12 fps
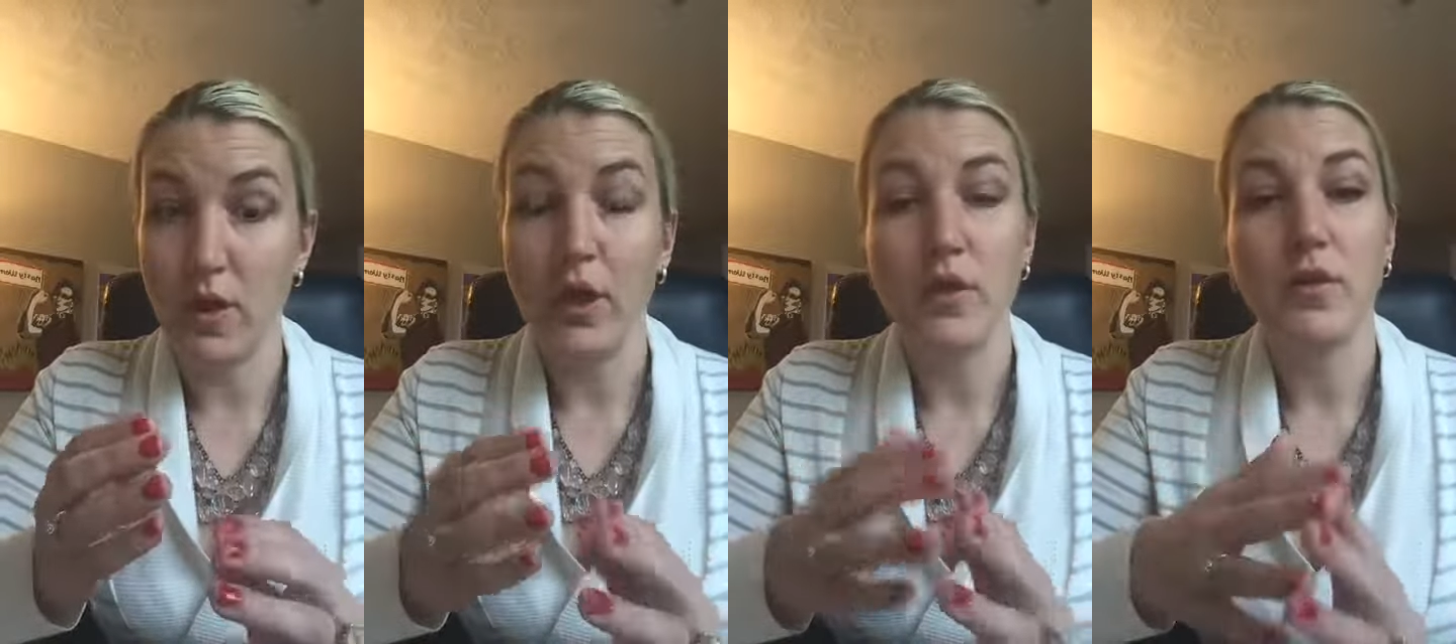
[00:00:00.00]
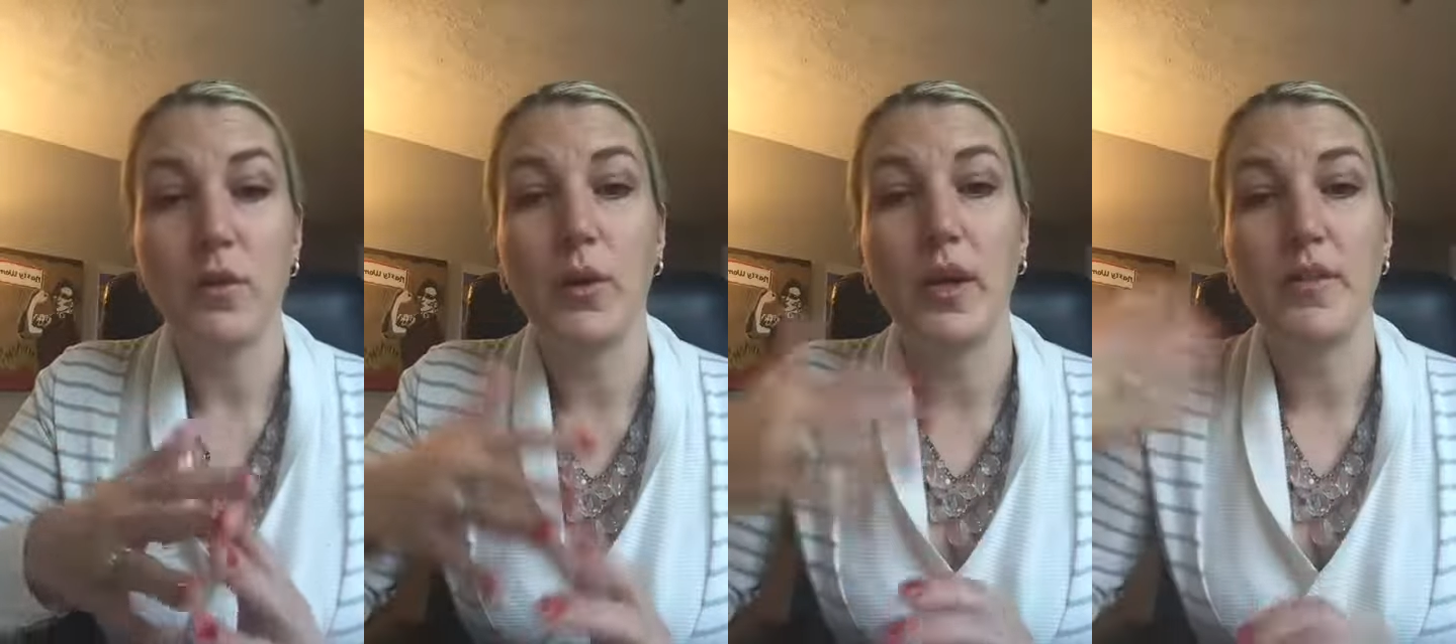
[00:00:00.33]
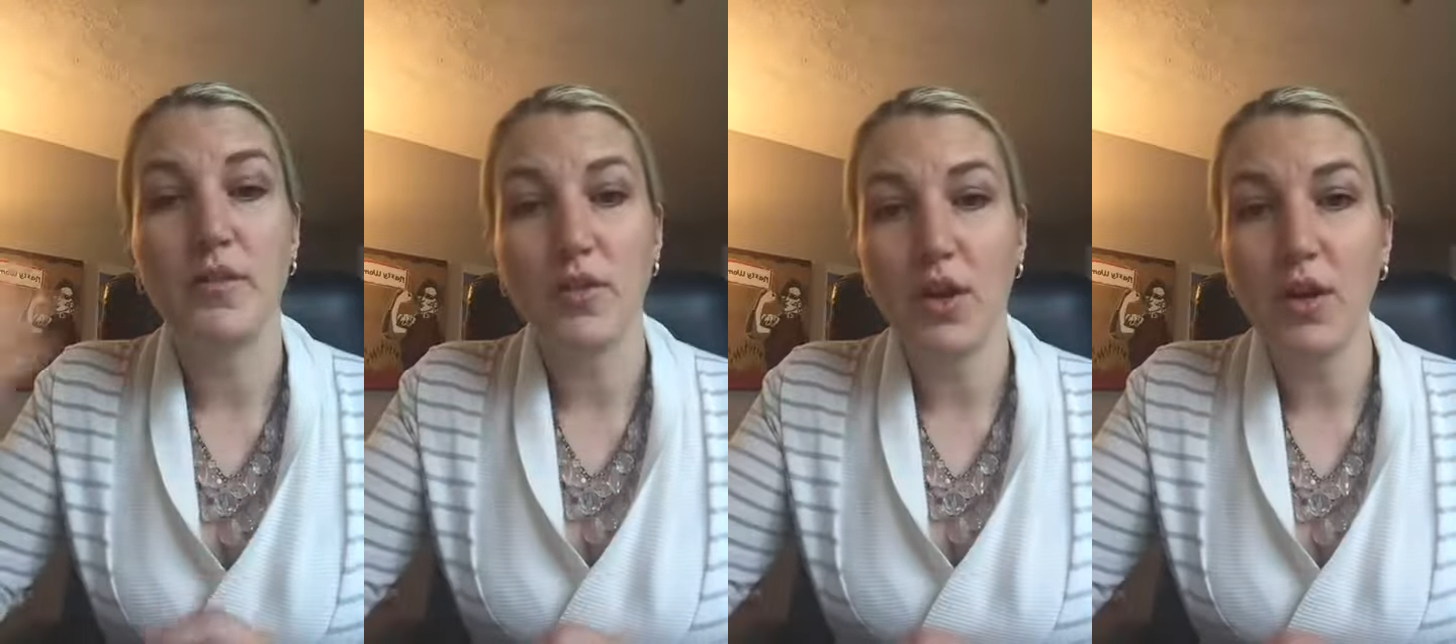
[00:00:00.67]
So when I
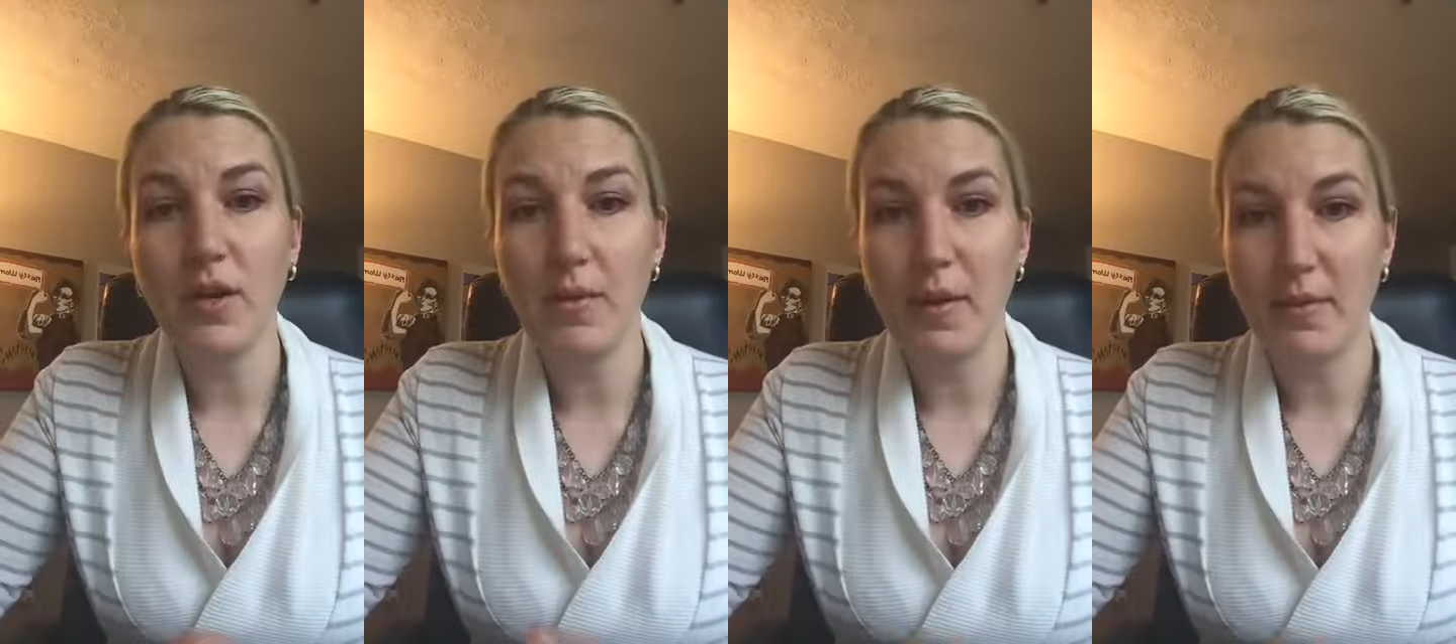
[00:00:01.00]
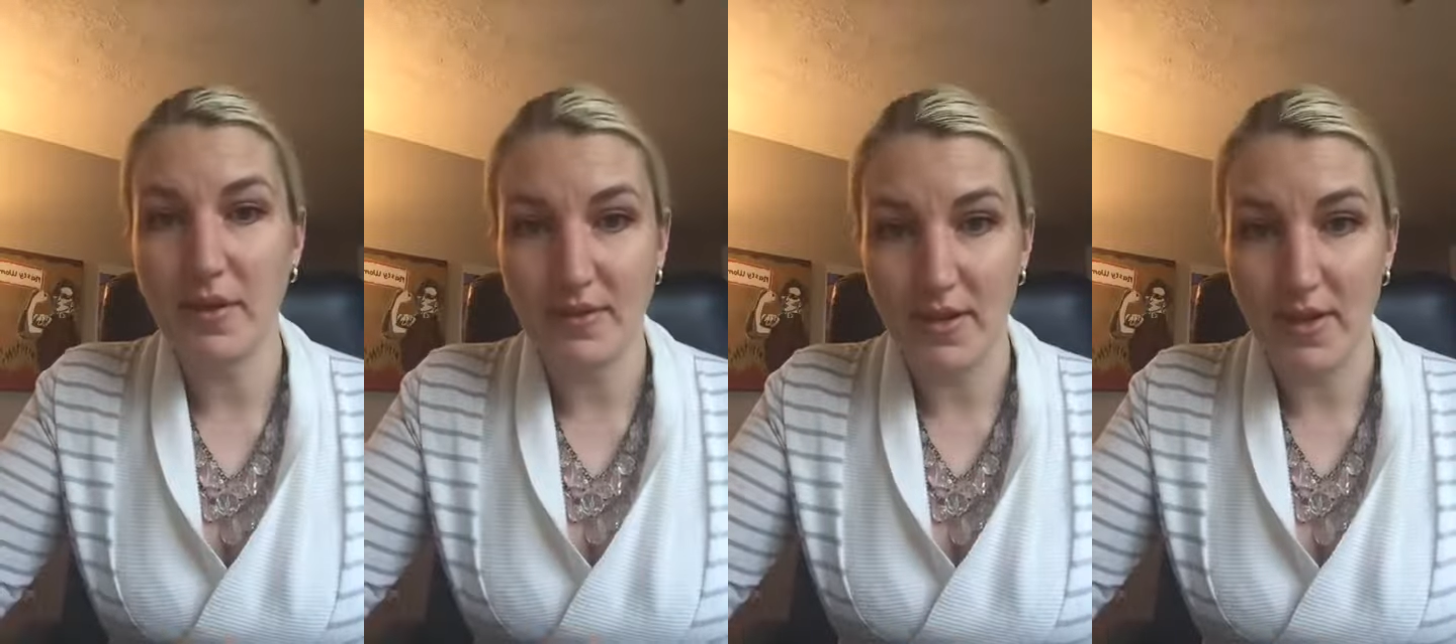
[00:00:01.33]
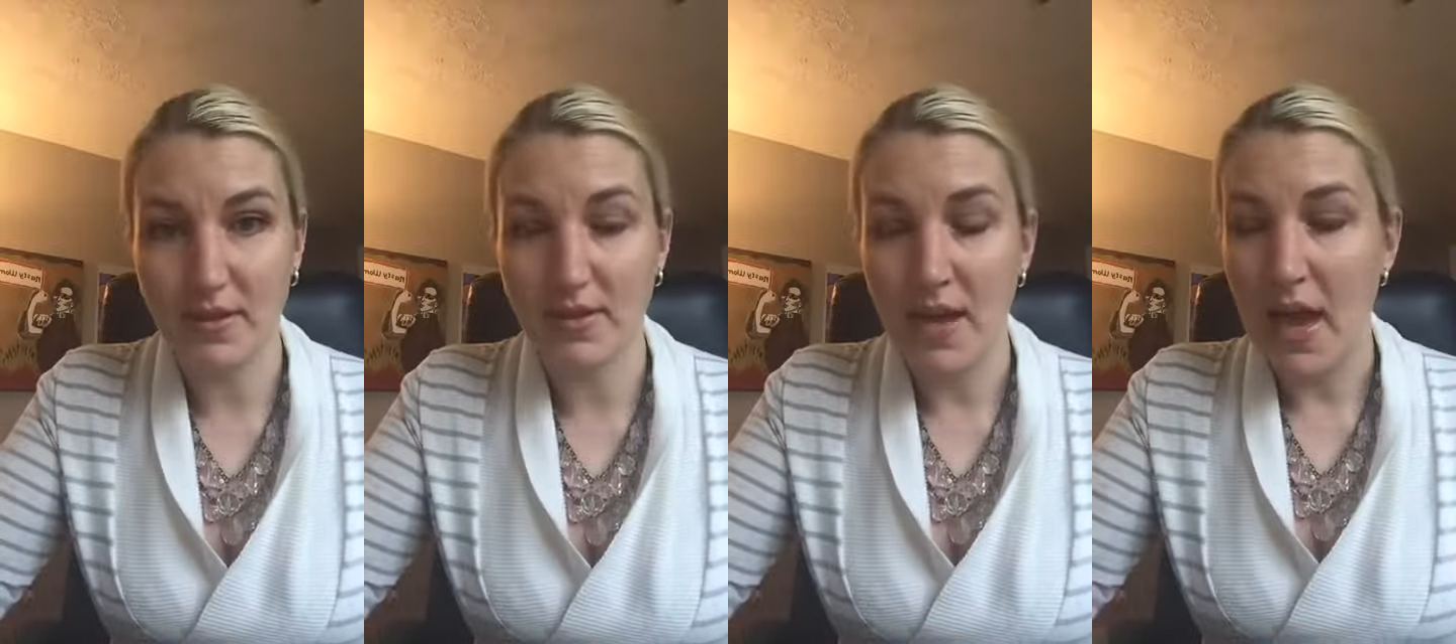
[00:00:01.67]
started my
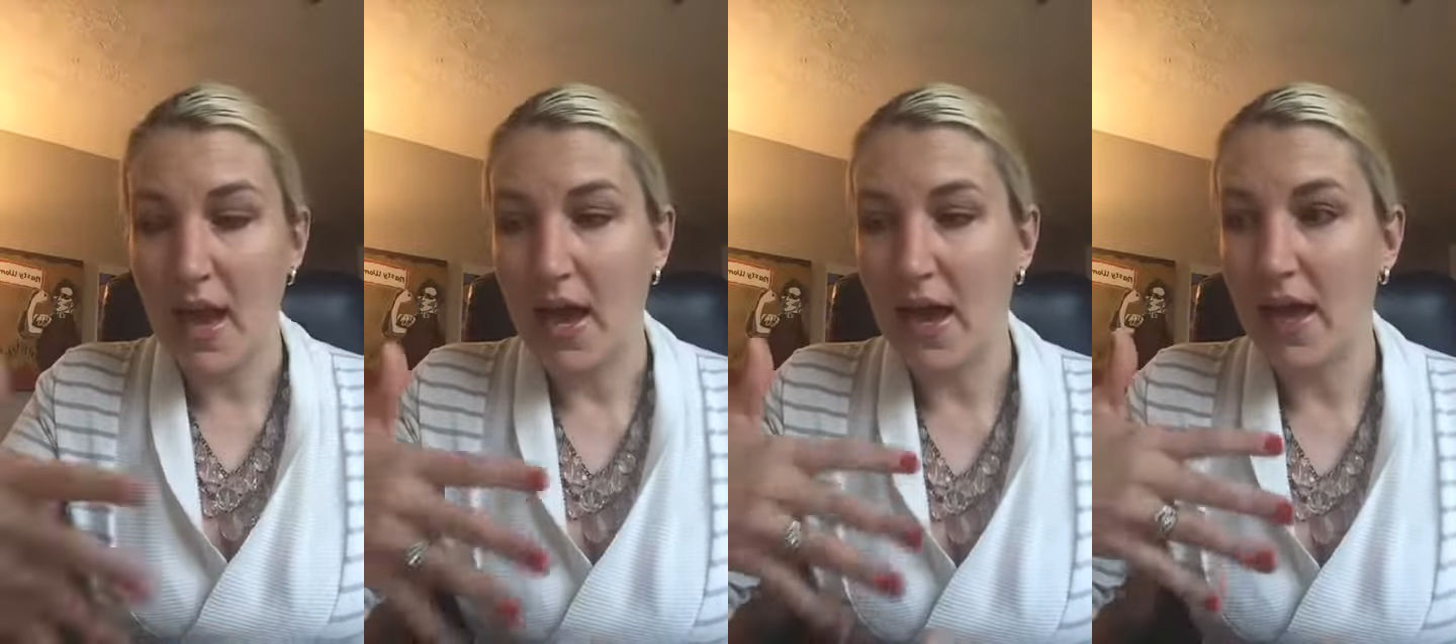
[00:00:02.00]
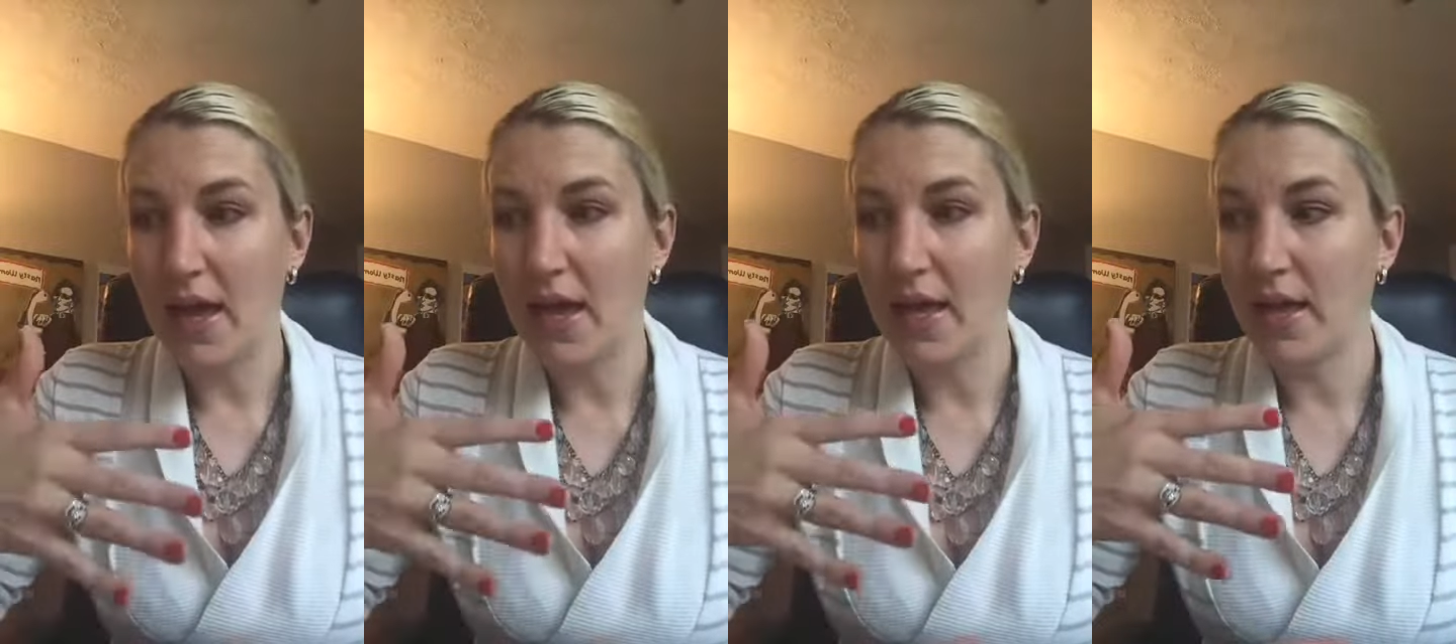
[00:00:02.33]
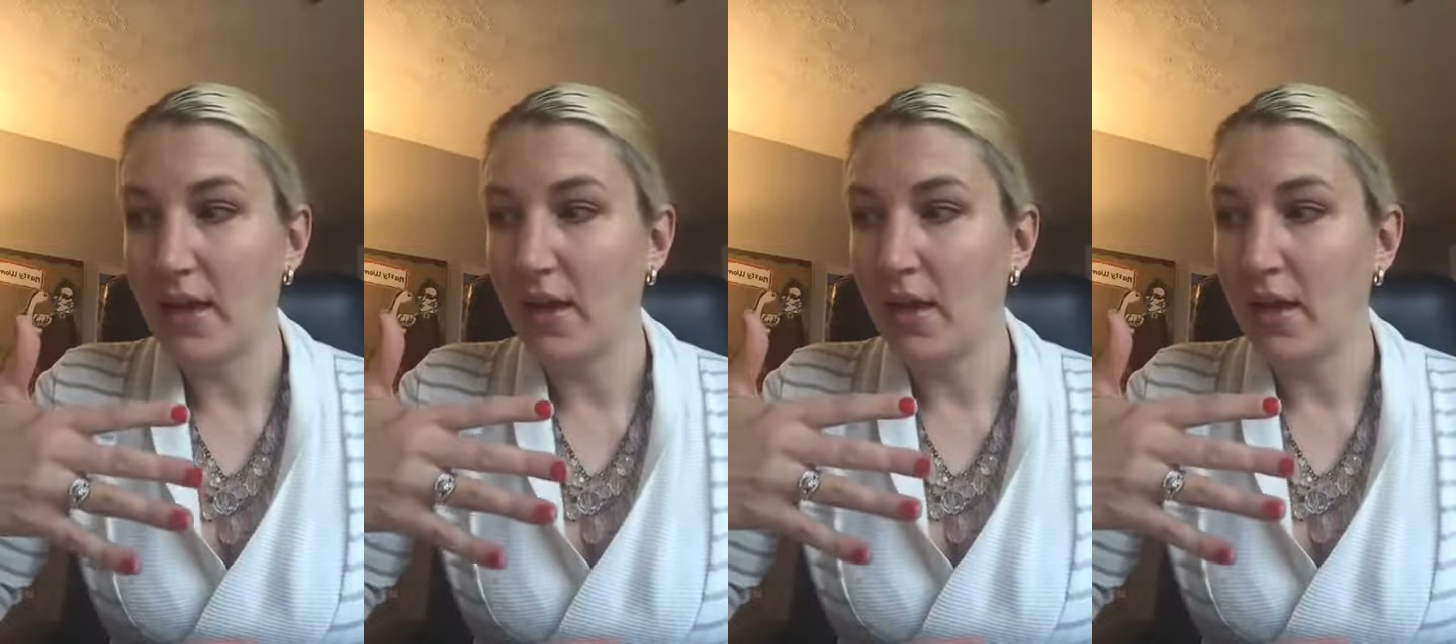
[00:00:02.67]
business, I